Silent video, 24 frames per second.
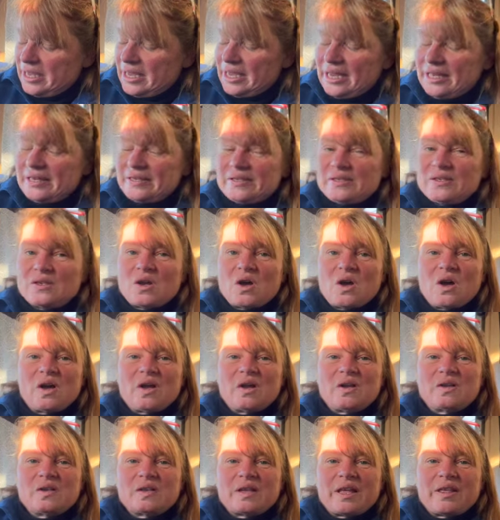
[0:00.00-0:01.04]
It's
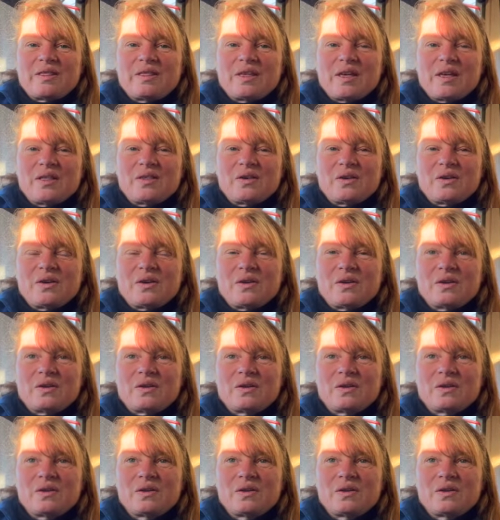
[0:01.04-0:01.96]
not like the other